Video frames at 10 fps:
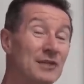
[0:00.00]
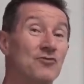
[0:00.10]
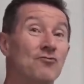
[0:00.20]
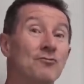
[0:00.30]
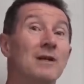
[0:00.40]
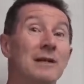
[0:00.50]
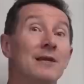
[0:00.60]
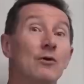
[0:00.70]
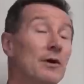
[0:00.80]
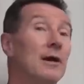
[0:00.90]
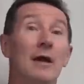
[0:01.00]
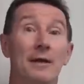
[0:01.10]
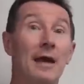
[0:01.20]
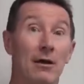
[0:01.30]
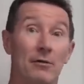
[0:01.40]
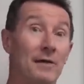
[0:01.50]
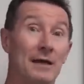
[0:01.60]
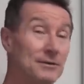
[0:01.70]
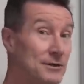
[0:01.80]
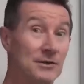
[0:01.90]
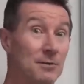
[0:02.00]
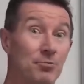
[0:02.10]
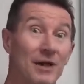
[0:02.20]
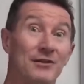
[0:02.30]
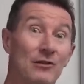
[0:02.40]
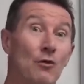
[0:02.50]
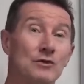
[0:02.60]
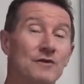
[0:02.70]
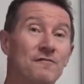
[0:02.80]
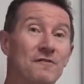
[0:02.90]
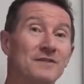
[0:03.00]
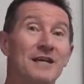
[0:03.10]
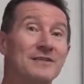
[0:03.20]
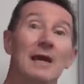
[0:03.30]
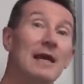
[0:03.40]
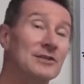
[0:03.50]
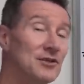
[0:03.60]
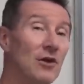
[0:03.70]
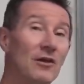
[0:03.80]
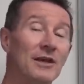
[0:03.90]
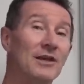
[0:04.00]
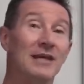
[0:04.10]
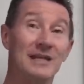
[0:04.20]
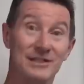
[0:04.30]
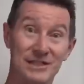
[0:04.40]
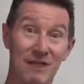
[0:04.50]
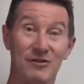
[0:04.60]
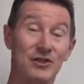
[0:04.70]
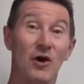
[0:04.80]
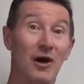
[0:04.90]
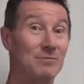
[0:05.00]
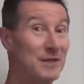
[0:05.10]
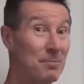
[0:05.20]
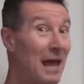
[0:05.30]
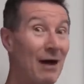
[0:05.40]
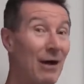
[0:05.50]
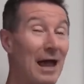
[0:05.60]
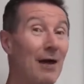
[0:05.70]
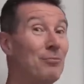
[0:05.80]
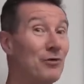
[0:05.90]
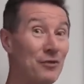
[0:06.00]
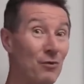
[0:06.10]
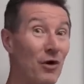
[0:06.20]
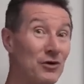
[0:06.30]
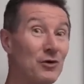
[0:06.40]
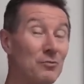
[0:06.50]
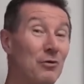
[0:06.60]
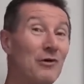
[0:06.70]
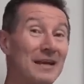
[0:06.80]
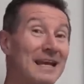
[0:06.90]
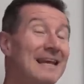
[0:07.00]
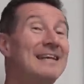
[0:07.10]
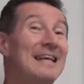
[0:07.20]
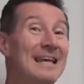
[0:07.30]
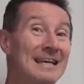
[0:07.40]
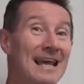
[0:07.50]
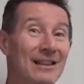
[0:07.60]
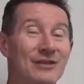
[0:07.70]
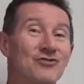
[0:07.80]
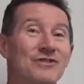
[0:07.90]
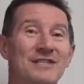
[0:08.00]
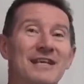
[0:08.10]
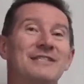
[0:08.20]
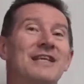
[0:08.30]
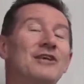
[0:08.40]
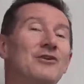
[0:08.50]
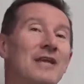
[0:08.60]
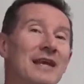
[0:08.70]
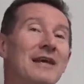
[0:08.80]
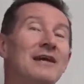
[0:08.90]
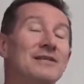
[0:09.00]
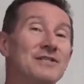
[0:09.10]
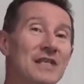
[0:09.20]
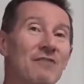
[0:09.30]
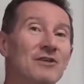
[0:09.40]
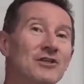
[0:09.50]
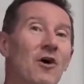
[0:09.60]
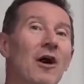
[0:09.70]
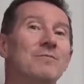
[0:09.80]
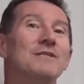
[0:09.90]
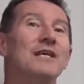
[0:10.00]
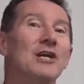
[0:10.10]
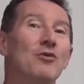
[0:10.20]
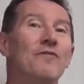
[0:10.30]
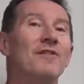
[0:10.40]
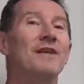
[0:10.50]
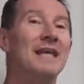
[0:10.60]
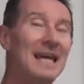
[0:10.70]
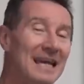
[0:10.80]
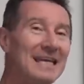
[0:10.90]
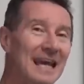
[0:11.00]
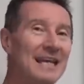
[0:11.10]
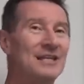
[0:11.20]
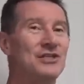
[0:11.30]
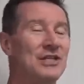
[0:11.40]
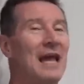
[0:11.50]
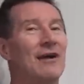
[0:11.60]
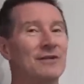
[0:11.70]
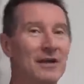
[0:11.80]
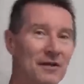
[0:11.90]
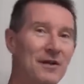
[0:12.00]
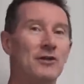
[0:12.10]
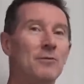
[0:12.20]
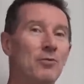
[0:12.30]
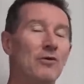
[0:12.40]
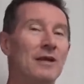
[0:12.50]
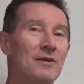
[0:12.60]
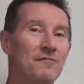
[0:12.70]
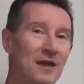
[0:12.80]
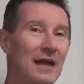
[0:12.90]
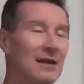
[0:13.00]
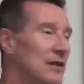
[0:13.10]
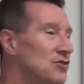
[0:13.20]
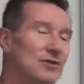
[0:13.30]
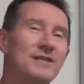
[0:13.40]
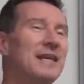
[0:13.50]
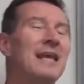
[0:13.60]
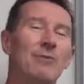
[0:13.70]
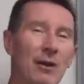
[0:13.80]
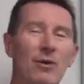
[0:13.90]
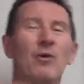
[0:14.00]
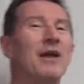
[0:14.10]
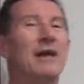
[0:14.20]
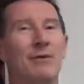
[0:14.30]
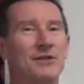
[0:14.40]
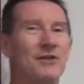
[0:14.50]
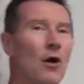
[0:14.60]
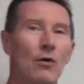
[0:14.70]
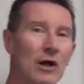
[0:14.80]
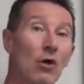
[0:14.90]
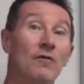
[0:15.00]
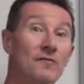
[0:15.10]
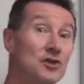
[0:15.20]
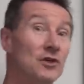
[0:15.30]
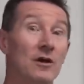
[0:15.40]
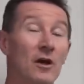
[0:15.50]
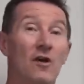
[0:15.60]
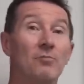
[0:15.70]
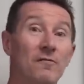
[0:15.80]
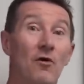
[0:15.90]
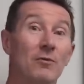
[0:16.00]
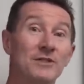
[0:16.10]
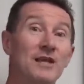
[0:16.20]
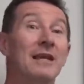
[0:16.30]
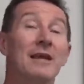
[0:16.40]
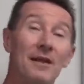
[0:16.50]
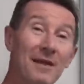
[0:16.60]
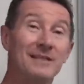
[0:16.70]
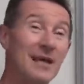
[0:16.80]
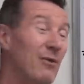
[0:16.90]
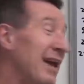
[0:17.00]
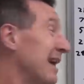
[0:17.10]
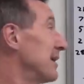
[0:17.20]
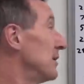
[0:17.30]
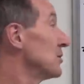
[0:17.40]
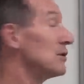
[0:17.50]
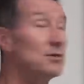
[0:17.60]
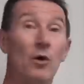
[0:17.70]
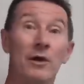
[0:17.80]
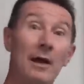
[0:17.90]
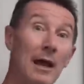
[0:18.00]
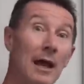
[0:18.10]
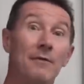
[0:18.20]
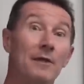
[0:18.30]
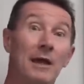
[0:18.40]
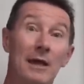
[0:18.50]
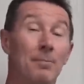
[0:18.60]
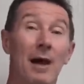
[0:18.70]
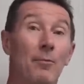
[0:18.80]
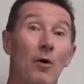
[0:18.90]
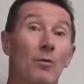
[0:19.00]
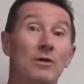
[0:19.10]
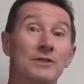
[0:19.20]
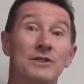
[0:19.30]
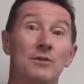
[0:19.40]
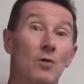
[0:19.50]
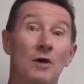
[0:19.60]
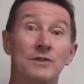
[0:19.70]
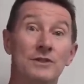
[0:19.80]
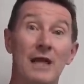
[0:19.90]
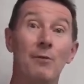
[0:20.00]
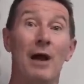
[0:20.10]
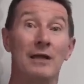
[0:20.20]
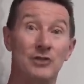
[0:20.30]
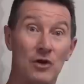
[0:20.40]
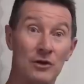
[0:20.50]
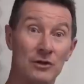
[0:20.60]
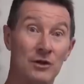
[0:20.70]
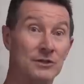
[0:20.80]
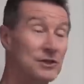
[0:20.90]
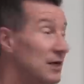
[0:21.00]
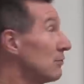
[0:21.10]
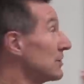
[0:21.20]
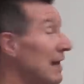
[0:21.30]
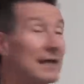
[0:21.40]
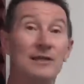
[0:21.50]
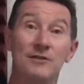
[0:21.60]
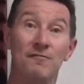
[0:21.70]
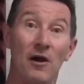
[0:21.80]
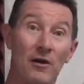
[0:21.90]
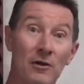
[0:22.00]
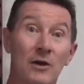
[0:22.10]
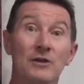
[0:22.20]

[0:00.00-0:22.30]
It's really good. Now, that doesn't break the laws of physics. It's not like you get 7 times the power output than what you put in electricity. It's that you get 7 times the equivalent heat energy out than you put in for electricity. Anyway, we won't go into the whole coefficient of performance thing. That's how air conditioners work. And the heat pump hot water system works the same way. It's got your steel tank. Here's a photo.